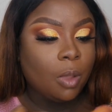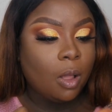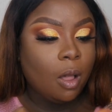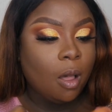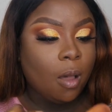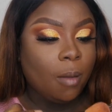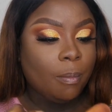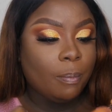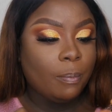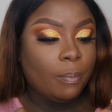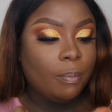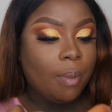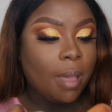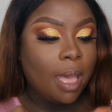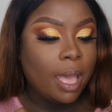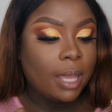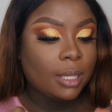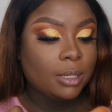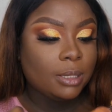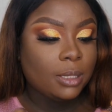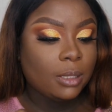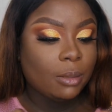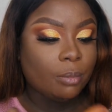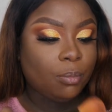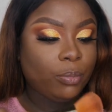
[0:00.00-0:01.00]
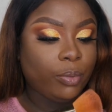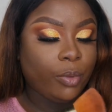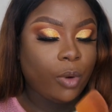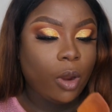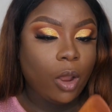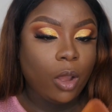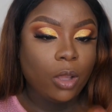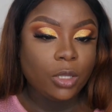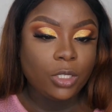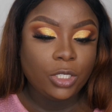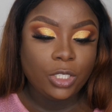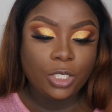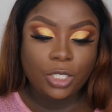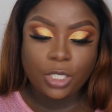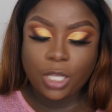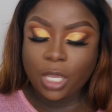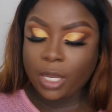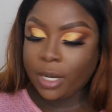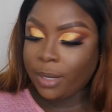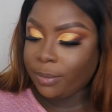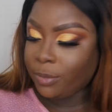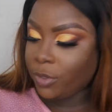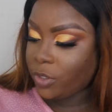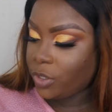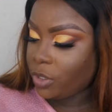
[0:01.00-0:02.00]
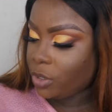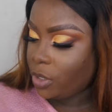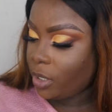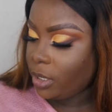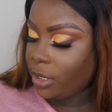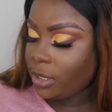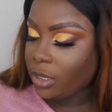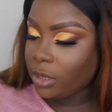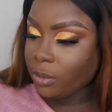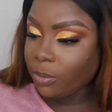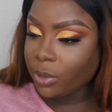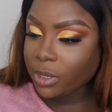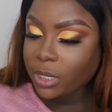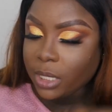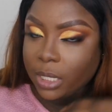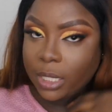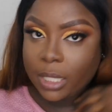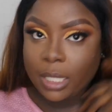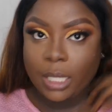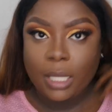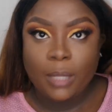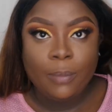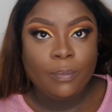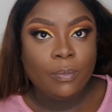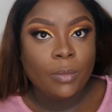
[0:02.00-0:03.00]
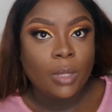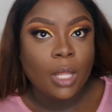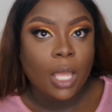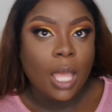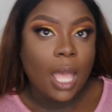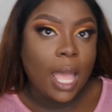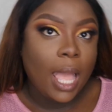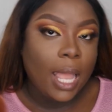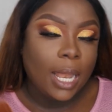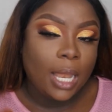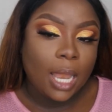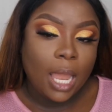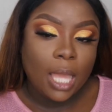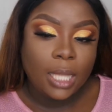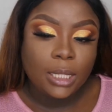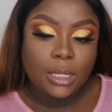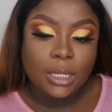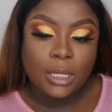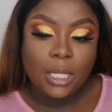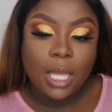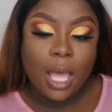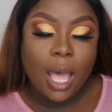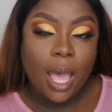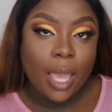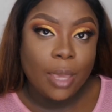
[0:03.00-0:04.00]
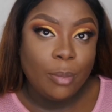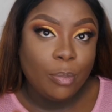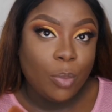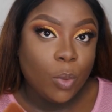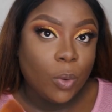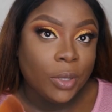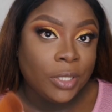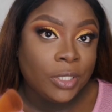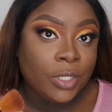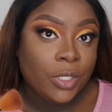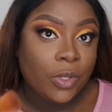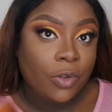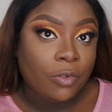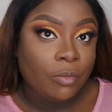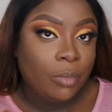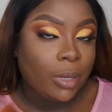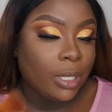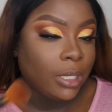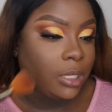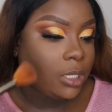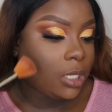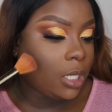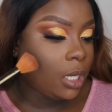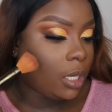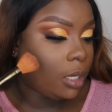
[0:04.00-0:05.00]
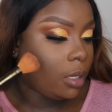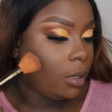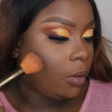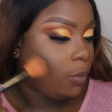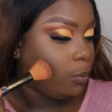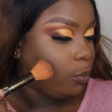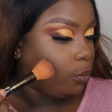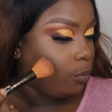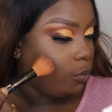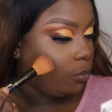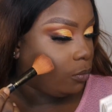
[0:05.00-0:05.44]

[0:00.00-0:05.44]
compact brush, and I'm just going to basically highlight the high point of my cheek.